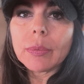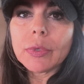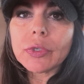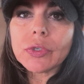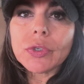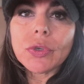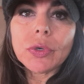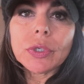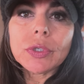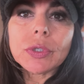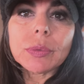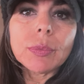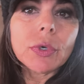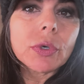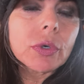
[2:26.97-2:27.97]
be snowing
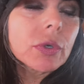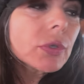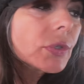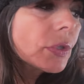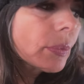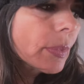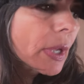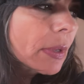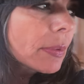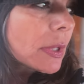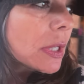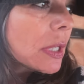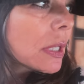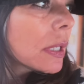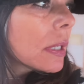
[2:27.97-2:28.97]
tomorrow, so
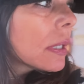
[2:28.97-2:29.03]
maybe